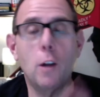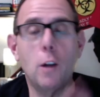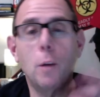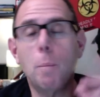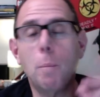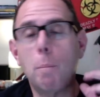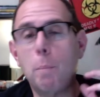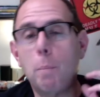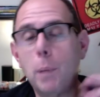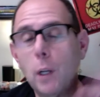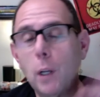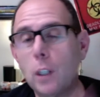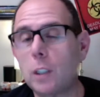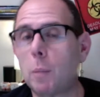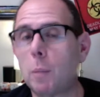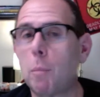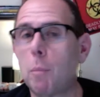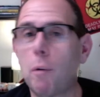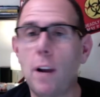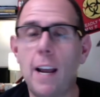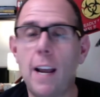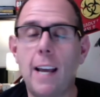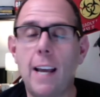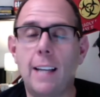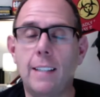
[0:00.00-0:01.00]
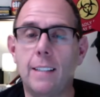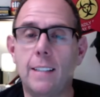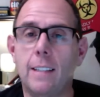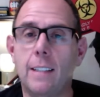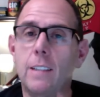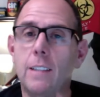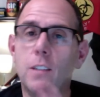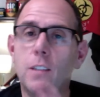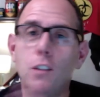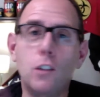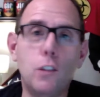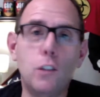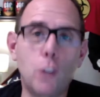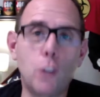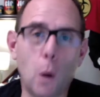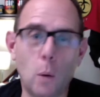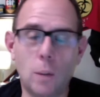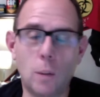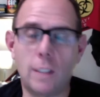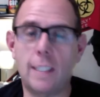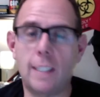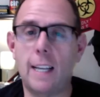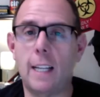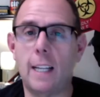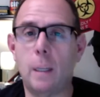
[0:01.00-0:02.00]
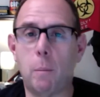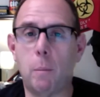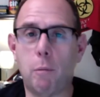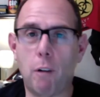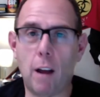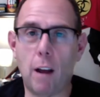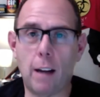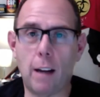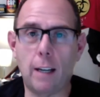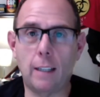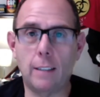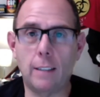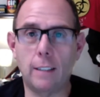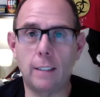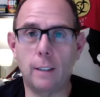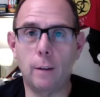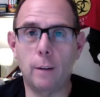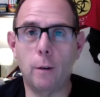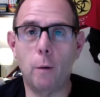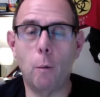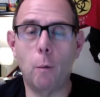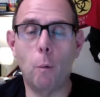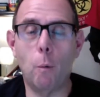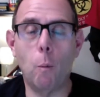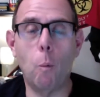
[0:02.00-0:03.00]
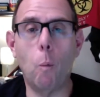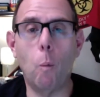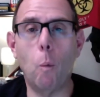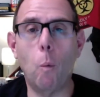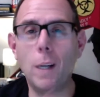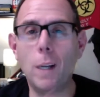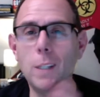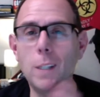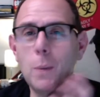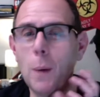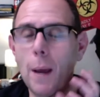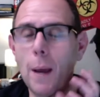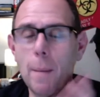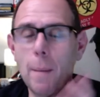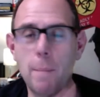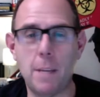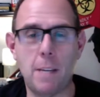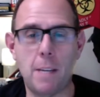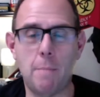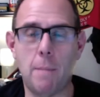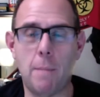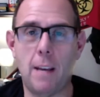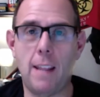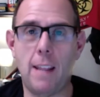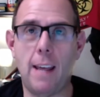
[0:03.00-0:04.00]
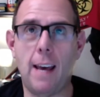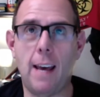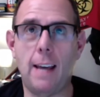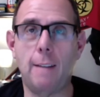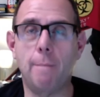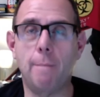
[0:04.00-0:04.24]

build a brand. Don't sell a product. What do I mean by that?